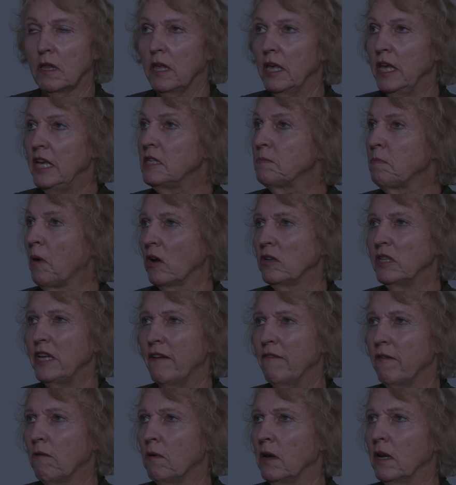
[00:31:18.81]
he spoke to
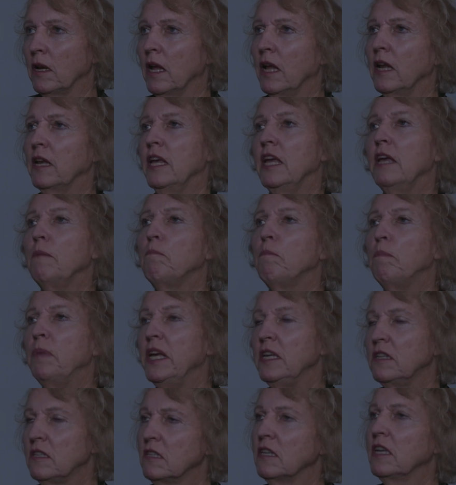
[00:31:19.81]
everyone and he
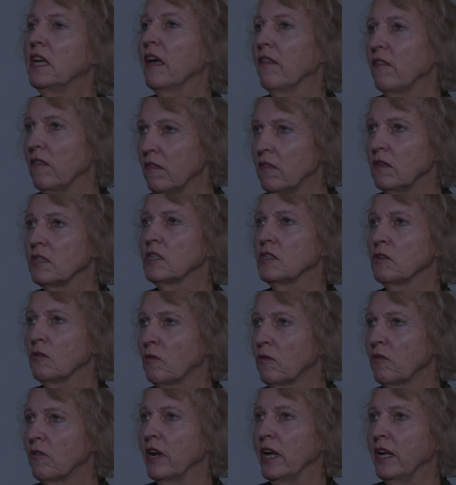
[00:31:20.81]
pieced together the
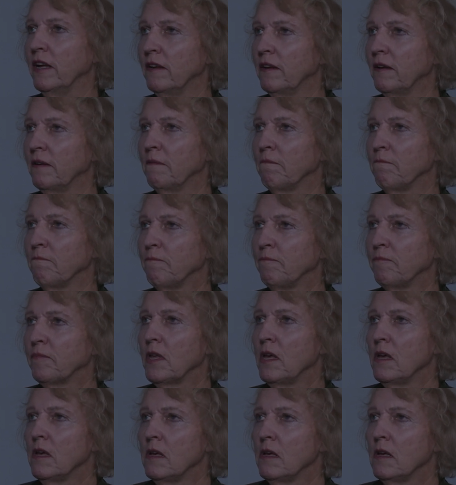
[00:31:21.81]
story. Mm,
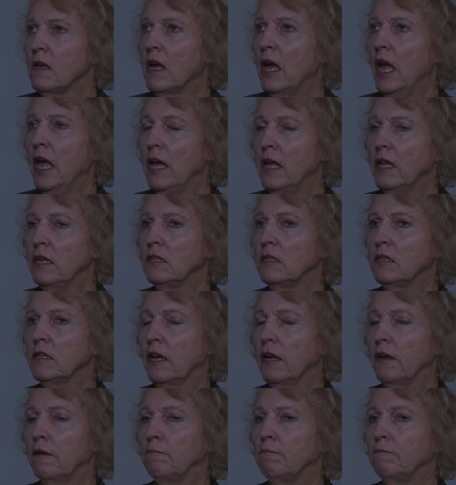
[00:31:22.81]
okay. And
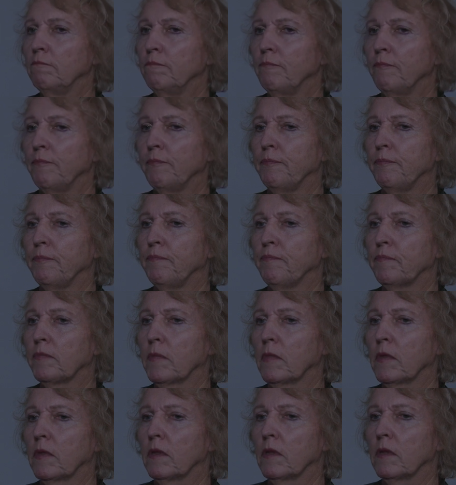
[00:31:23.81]
um,
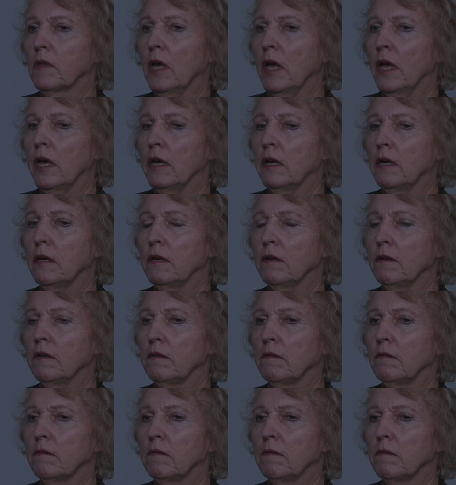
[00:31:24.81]
uh,